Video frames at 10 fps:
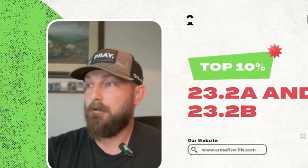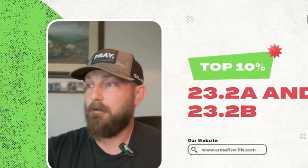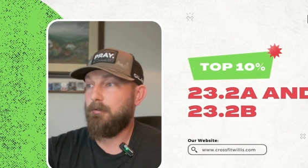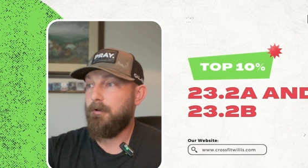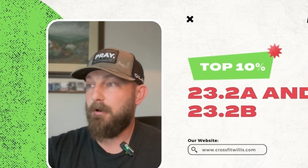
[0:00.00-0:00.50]

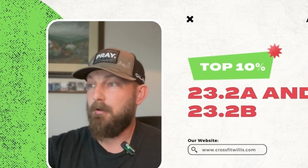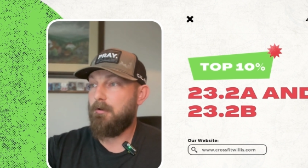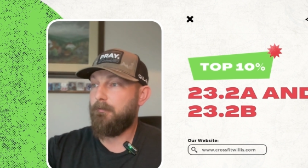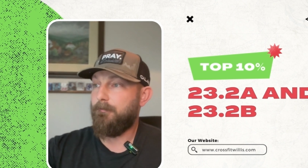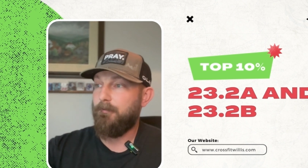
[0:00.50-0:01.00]

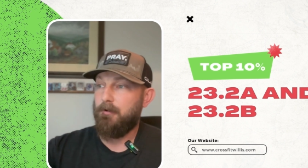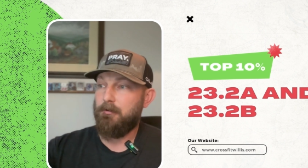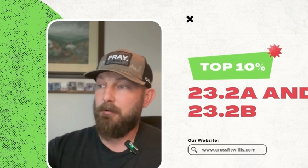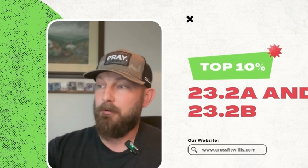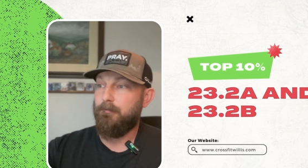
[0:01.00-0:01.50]
Krennikoff
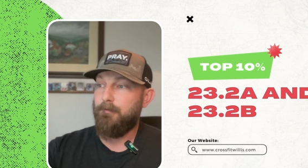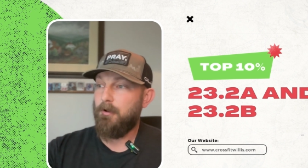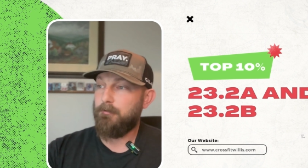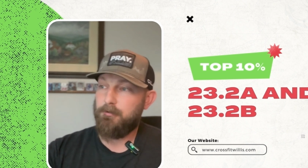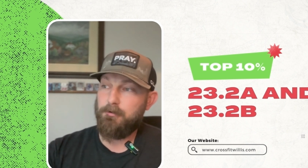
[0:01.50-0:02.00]
and
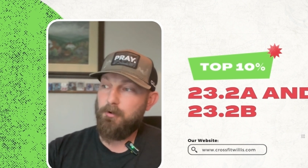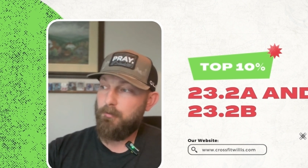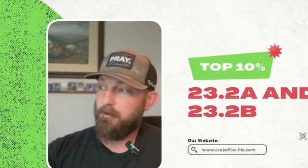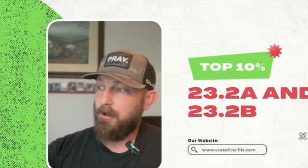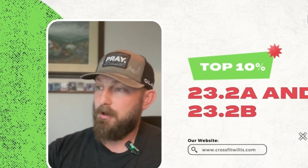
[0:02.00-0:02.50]
Vellner
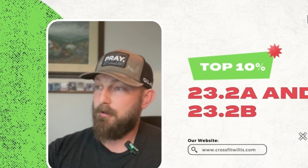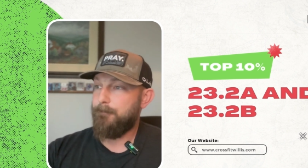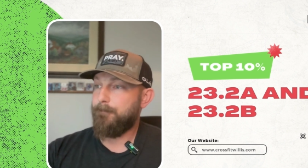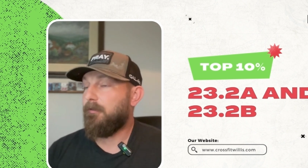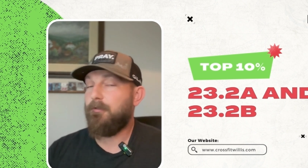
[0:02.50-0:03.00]
going at it.
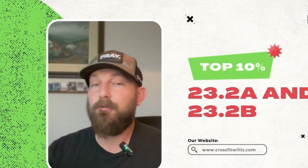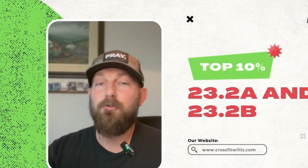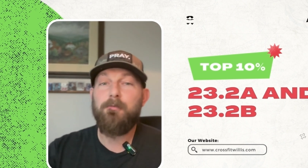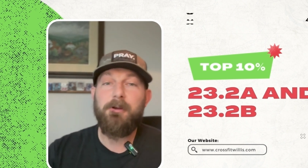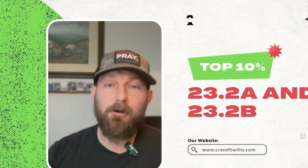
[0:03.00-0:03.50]

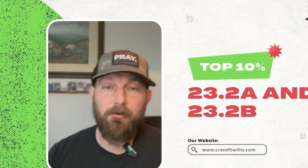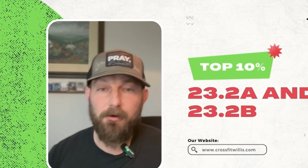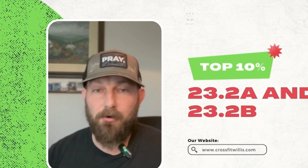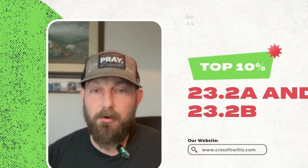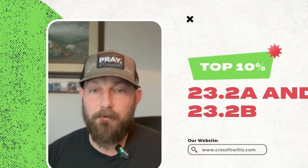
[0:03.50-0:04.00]
Assuming
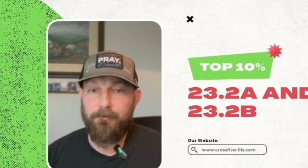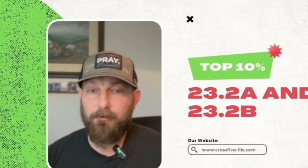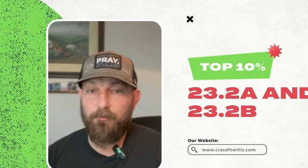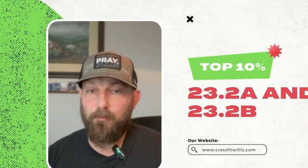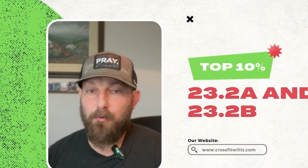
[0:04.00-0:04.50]
Krennikoff
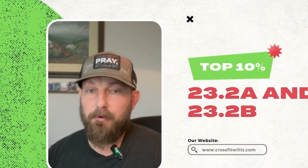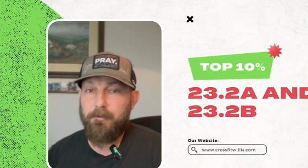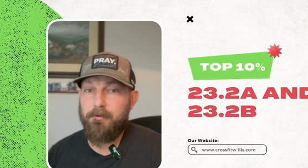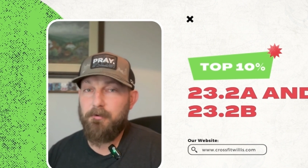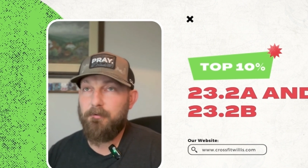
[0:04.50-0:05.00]
is going to
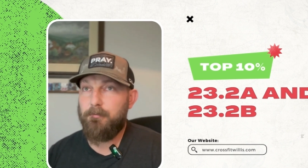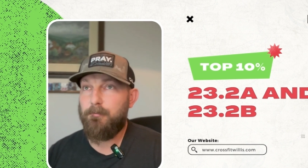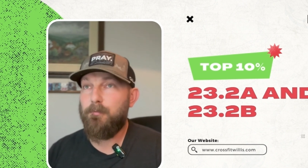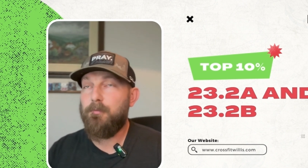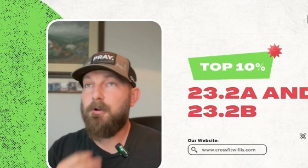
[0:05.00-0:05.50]
be
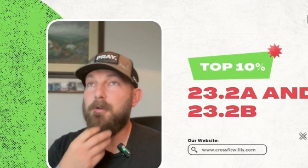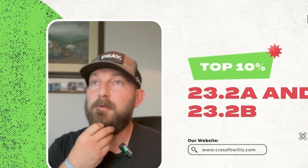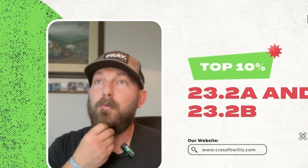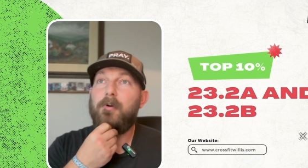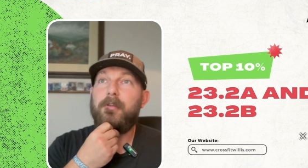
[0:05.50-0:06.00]

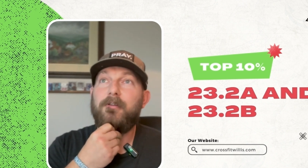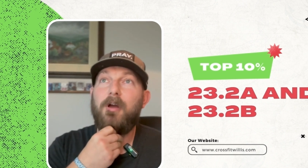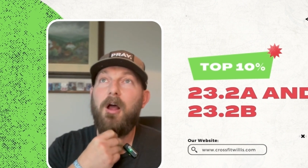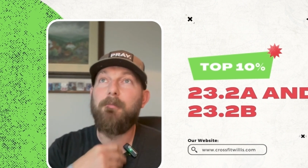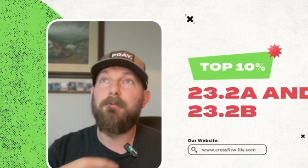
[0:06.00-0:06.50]
one of the
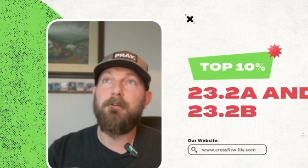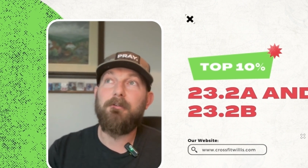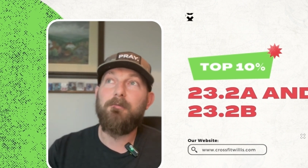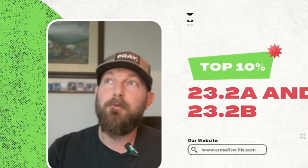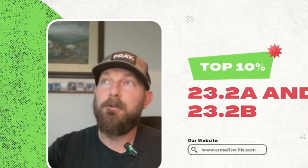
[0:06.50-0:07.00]
tops as
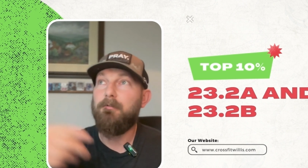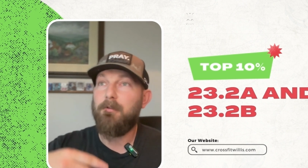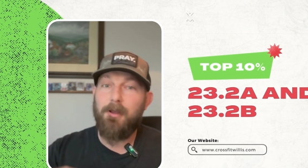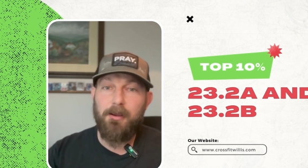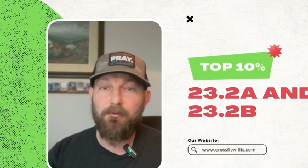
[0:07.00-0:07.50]
he wins
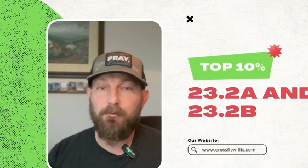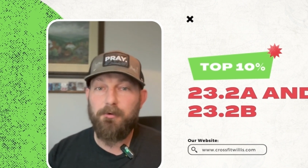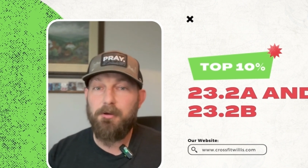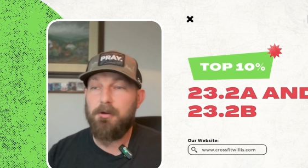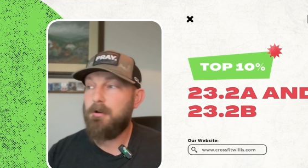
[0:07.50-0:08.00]
last
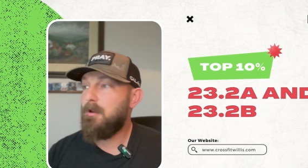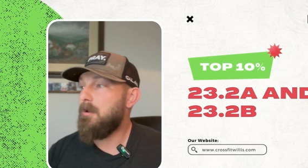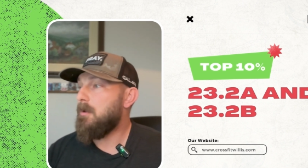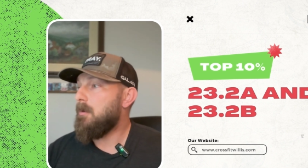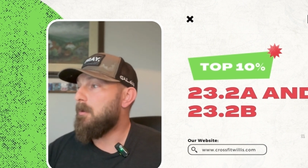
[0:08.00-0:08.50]
week,
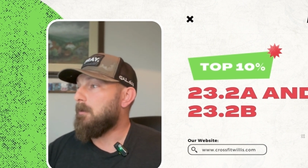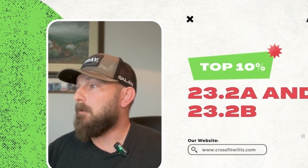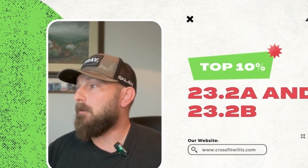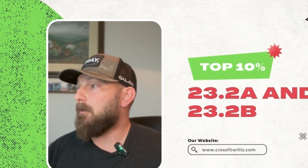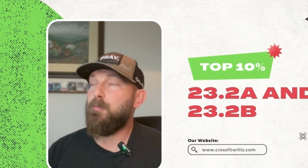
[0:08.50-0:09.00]

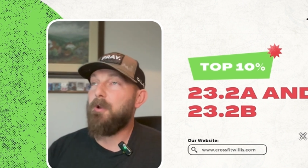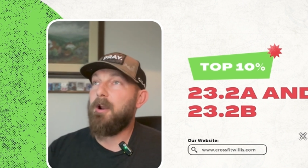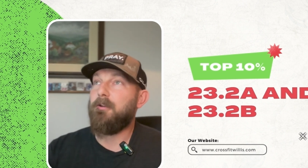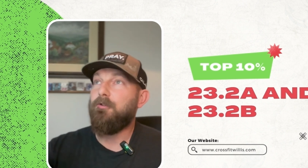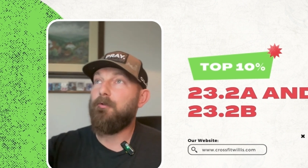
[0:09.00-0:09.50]

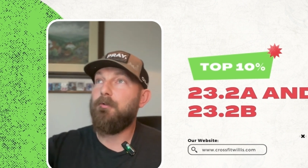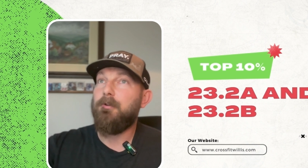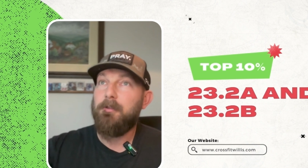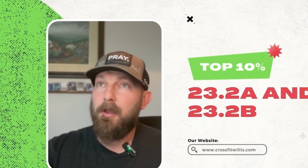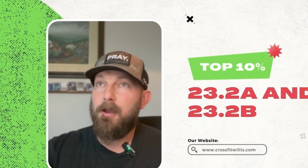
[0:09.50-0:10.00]
kind of
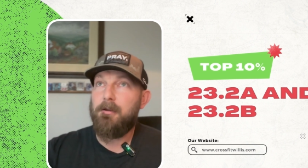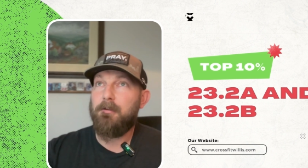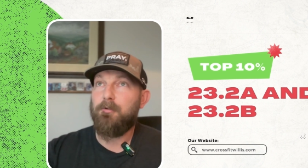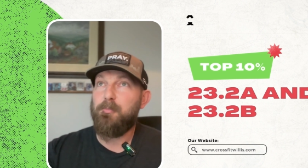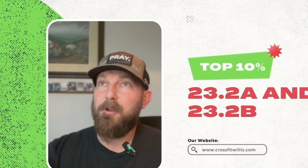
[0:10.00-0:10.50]
using that
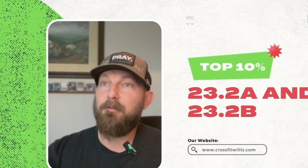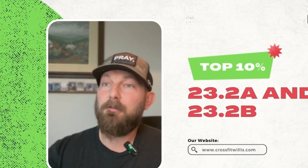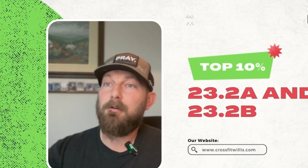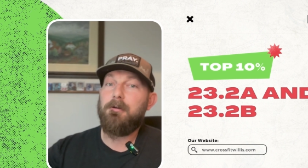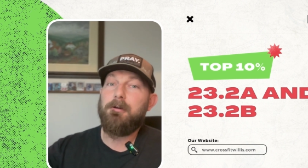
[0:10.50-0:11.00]
as a
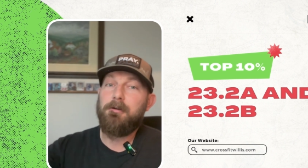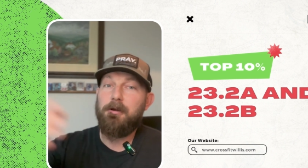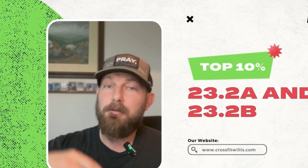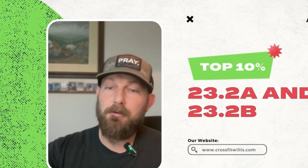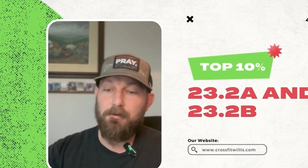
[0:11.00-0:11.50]
baseline
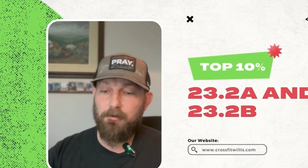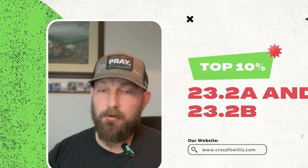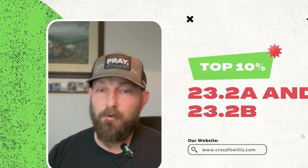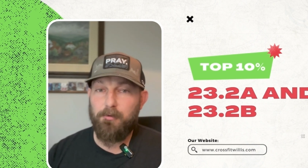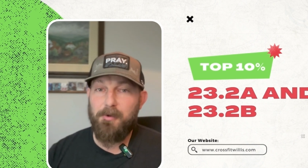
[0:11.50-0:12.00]
and then
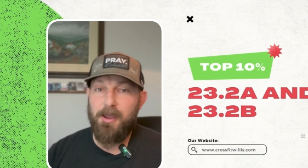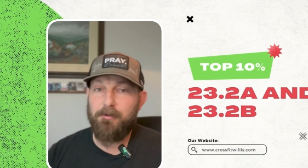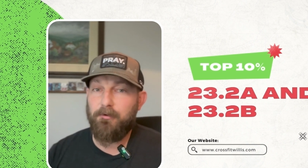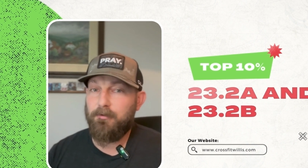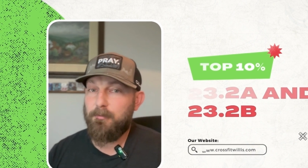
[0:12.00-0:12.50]
going back
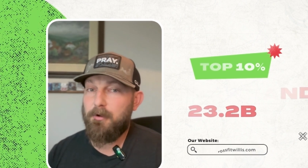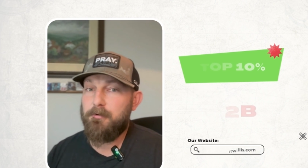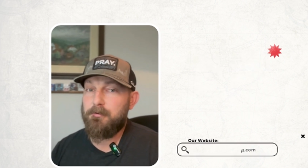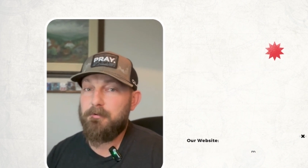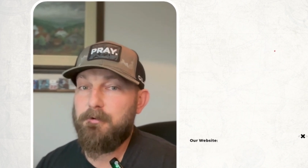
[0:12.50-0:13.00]
to some
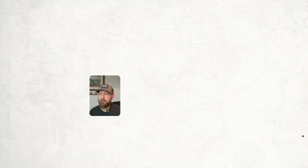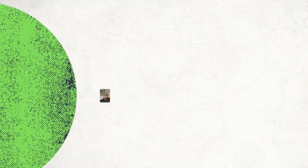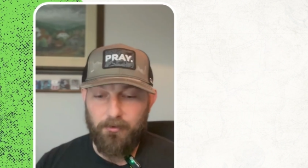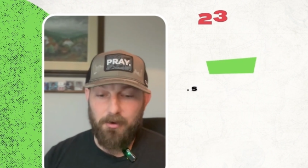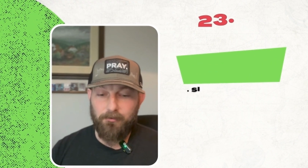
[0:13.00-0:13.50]
other
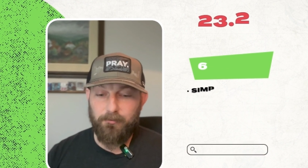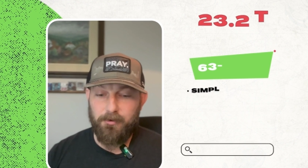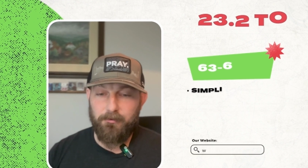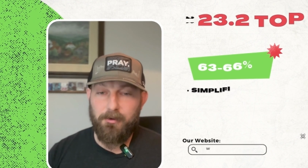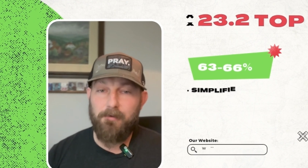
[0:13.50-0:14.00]
thoughts
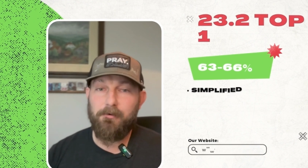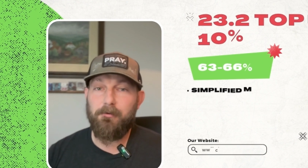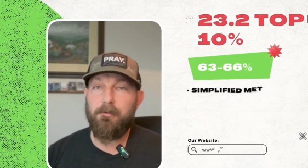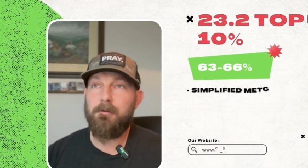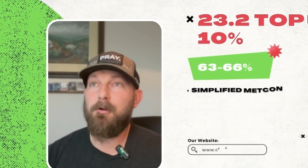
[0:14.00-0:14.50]
without diving
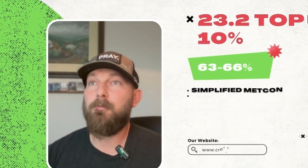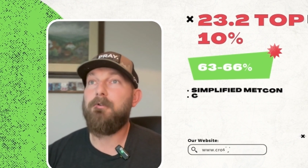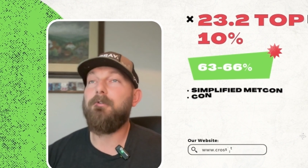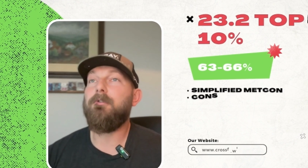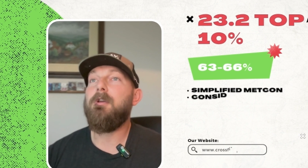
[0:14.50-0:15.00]
into the numbers.